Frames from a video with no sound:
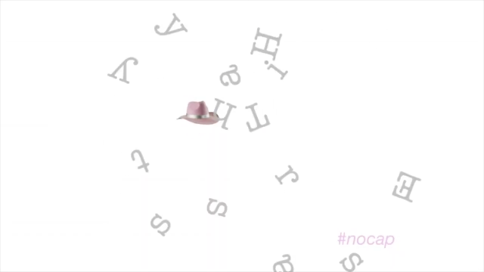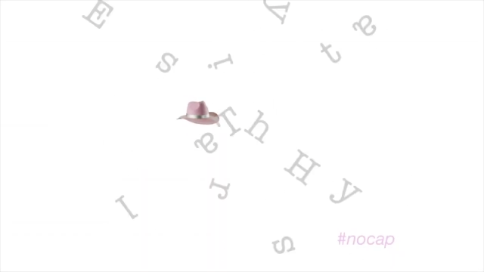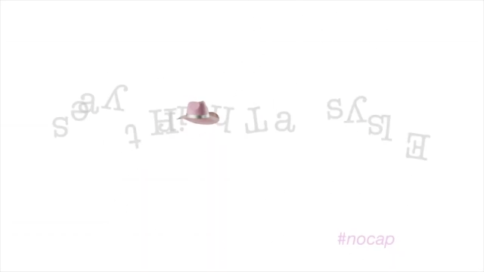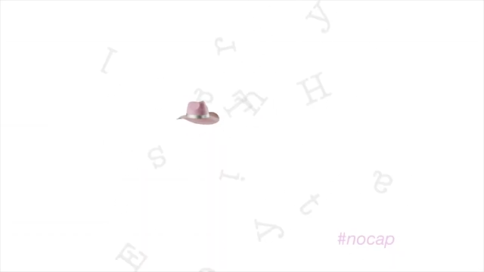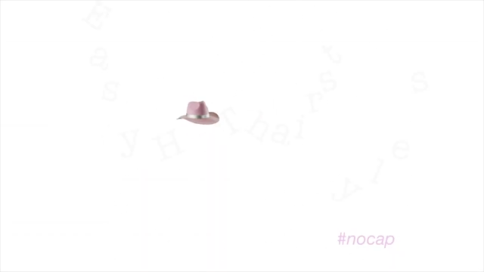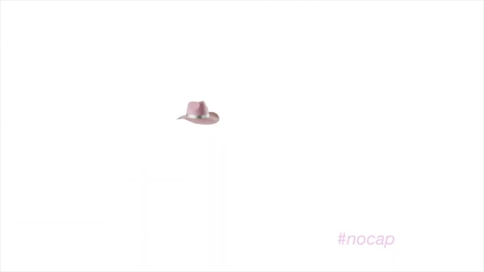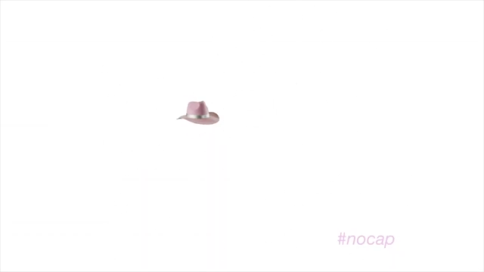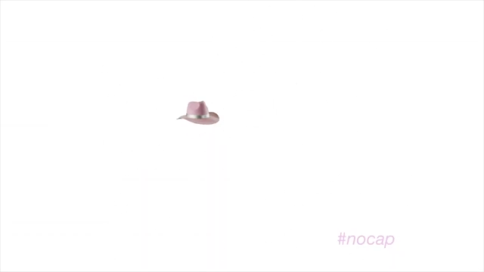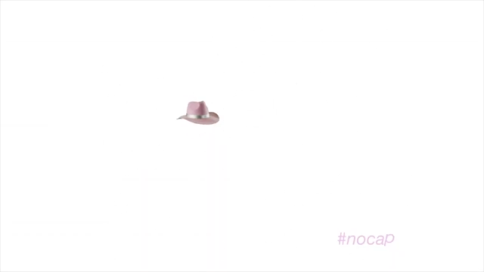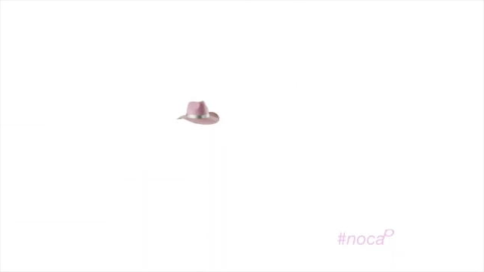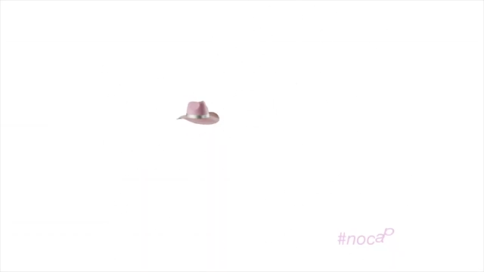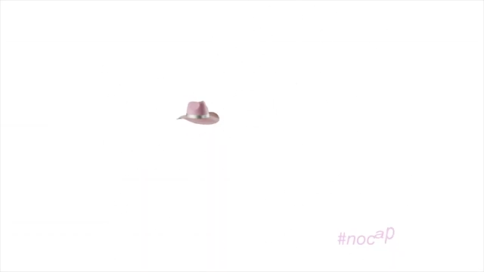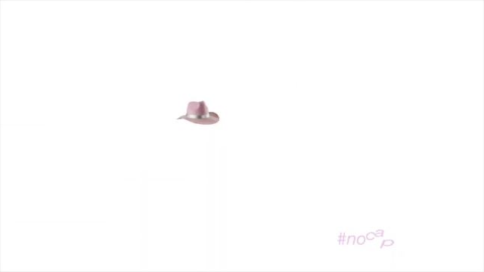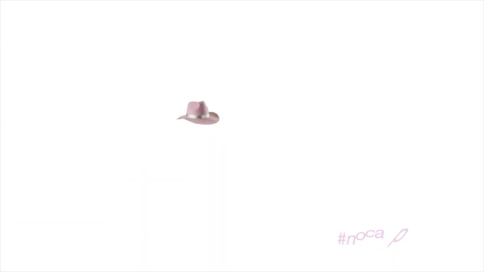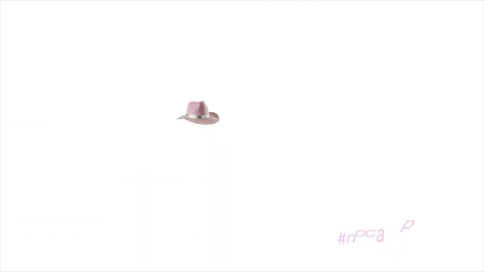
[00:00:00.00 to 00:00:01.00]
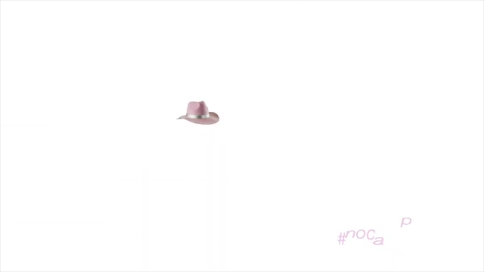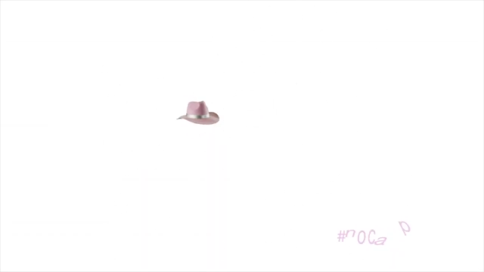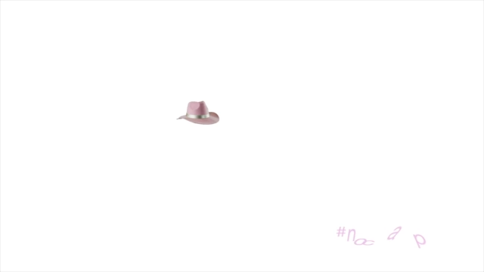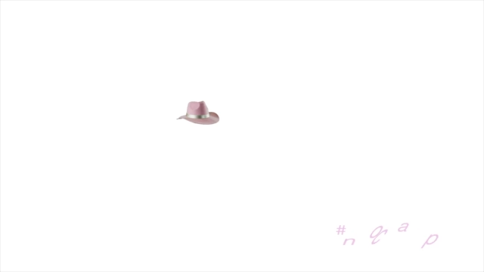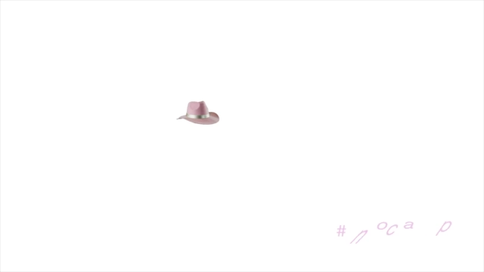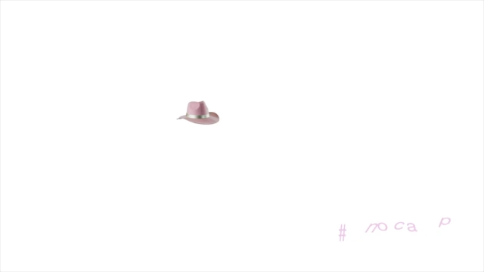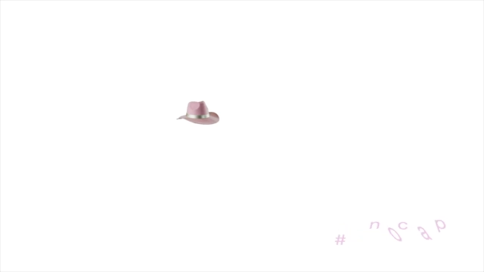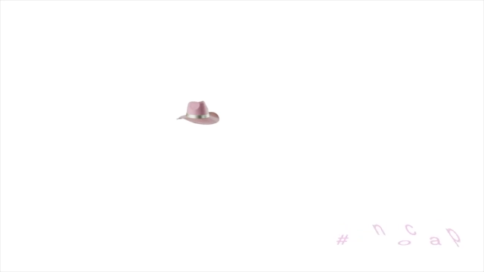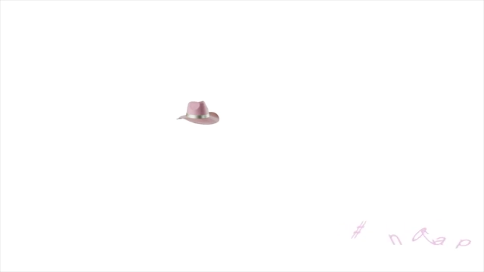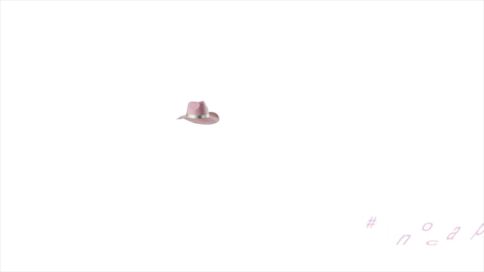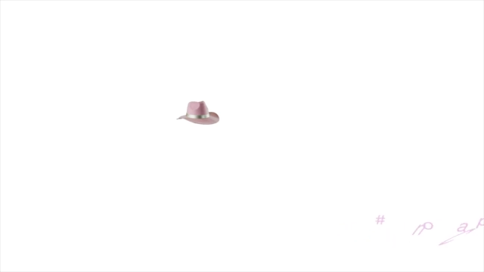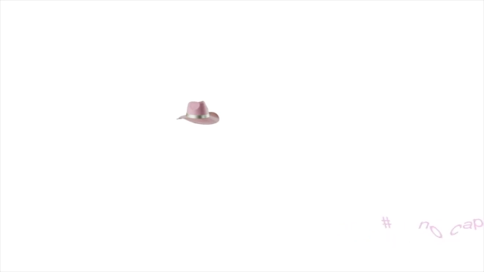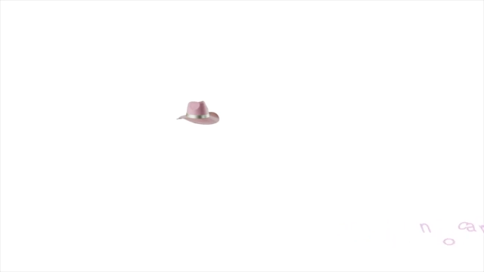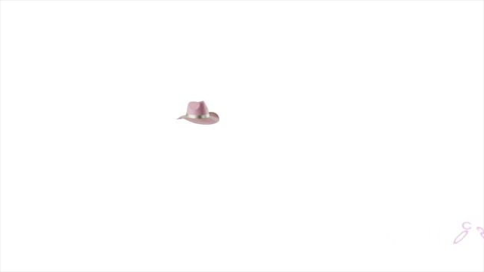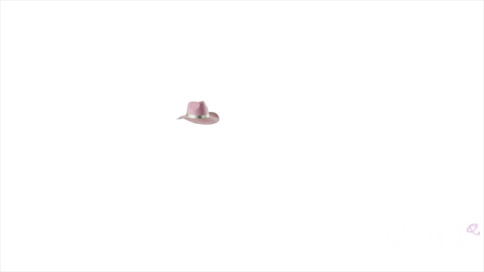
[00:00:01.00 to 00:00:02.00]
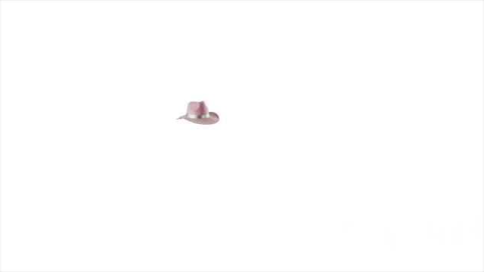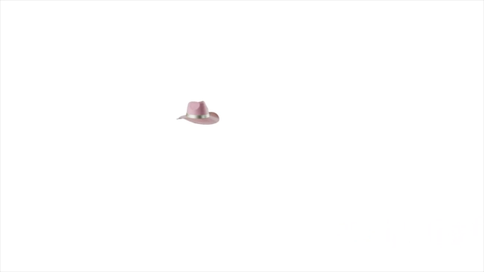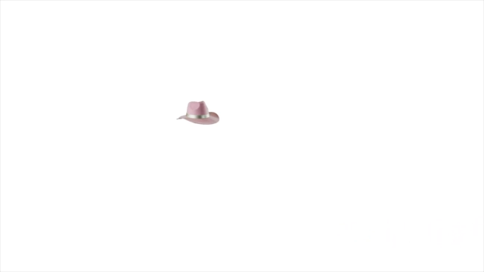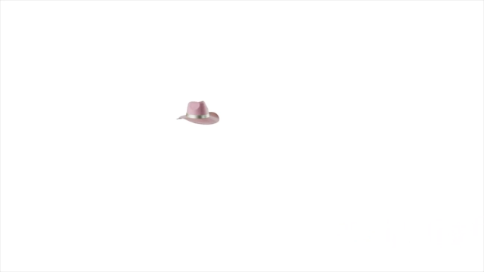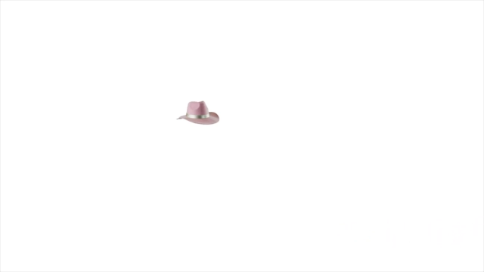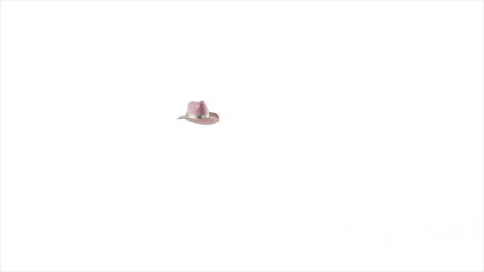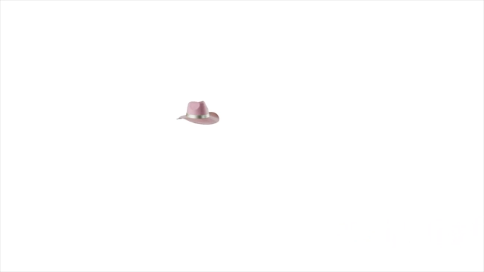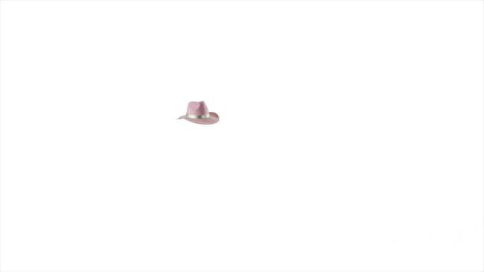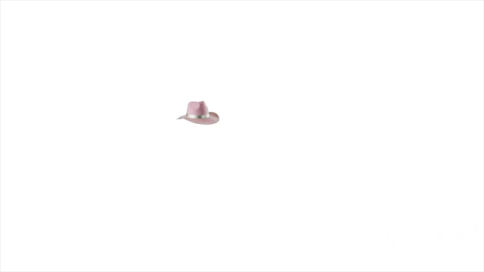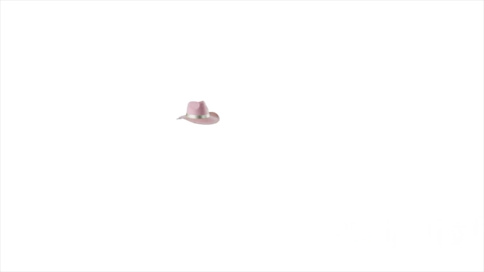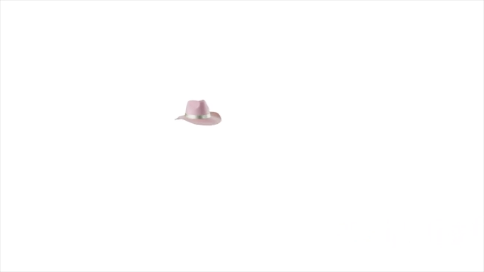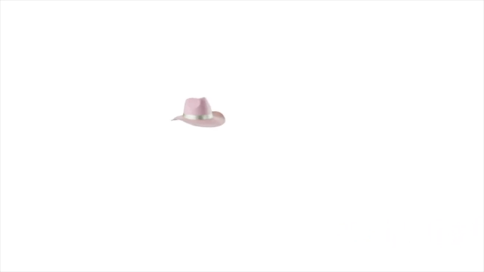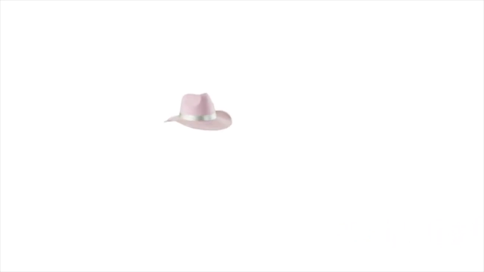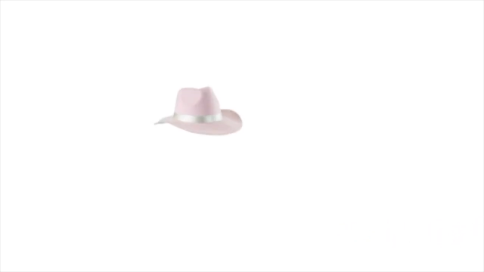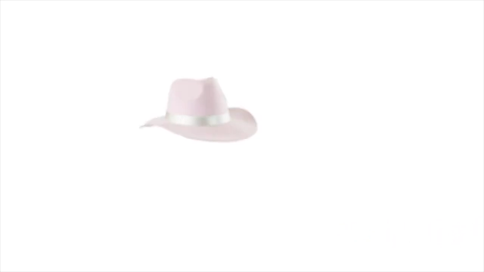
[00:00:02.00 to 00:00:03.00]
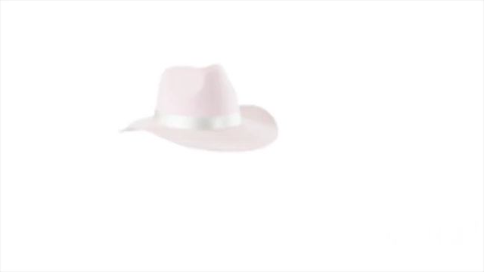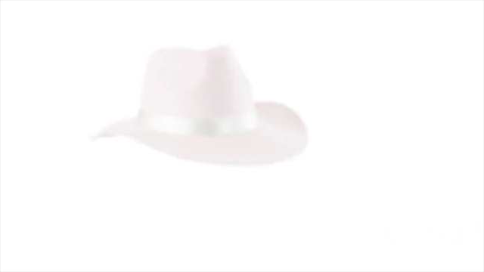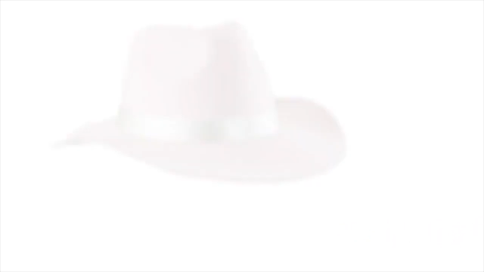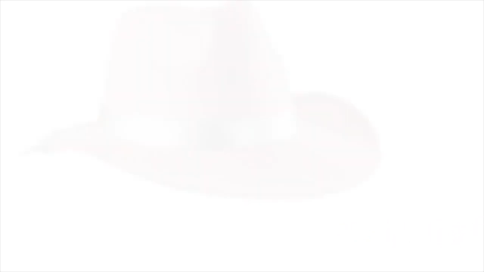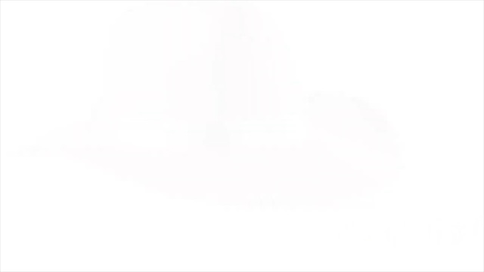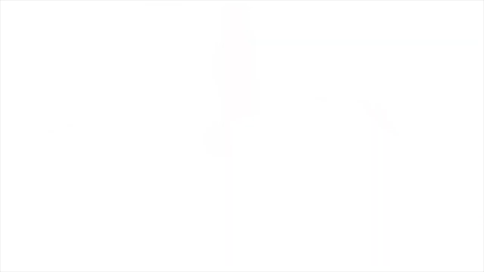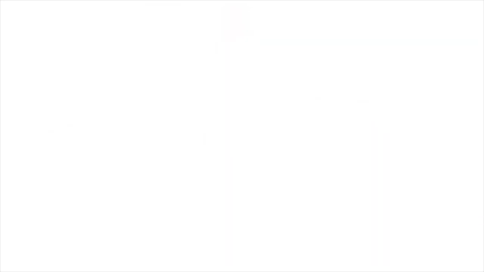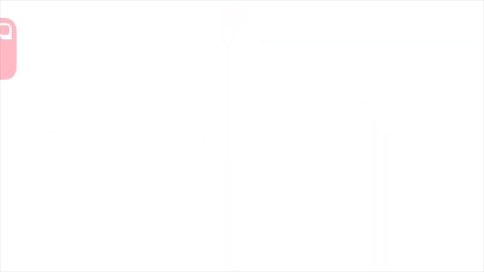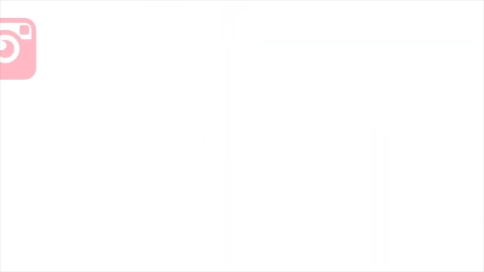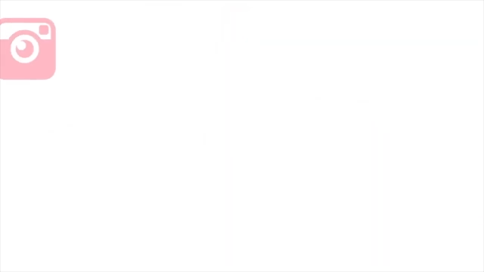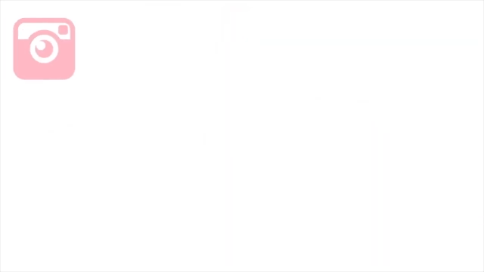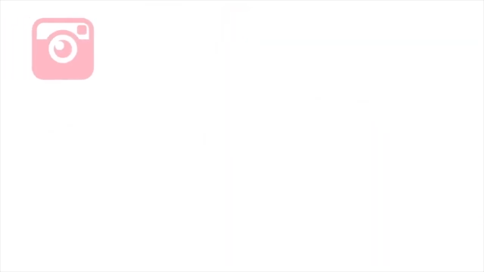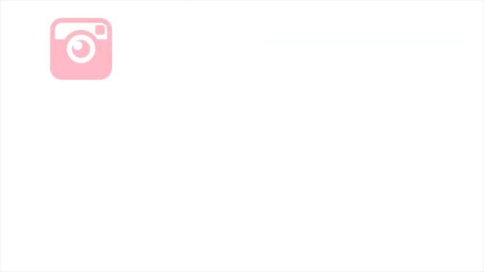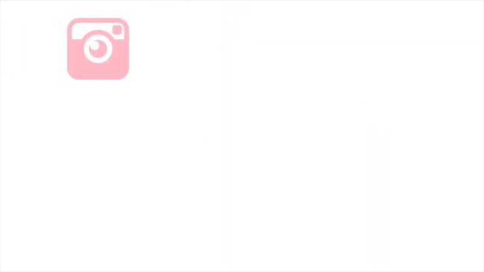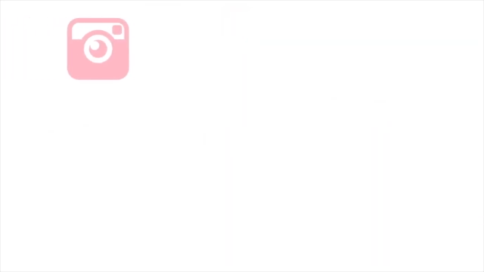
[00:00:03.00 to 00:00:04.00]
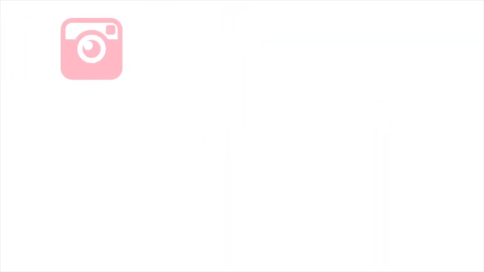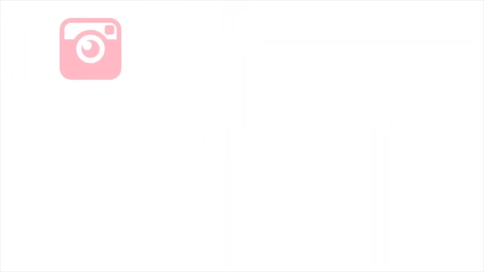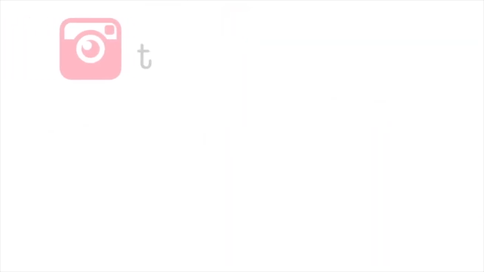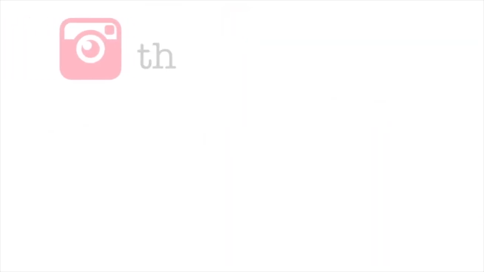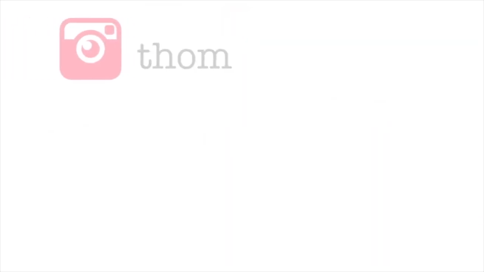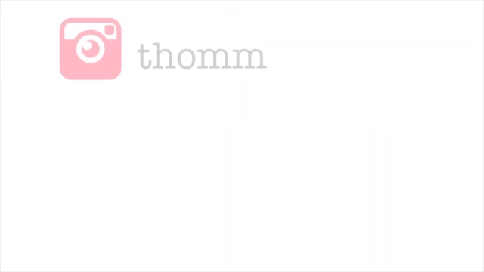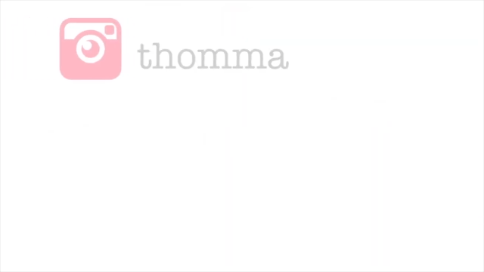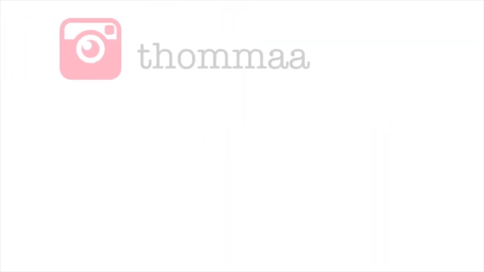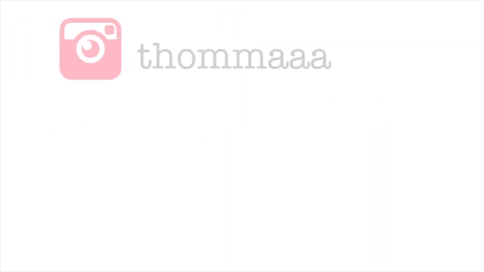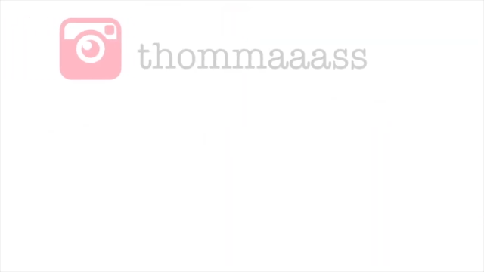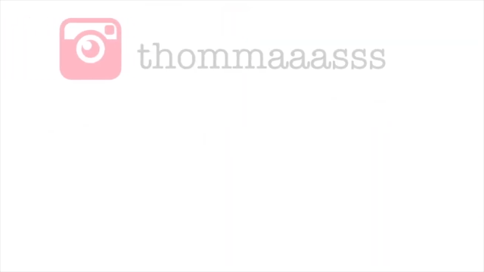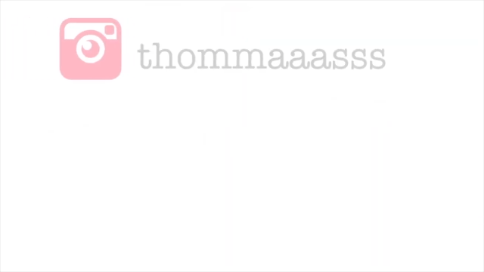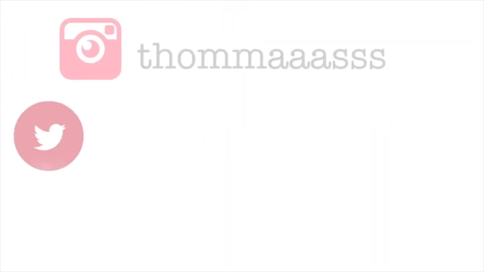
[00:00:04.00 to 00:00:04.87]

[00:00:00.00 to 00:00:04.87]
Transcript: Nobody's mouth can be seen.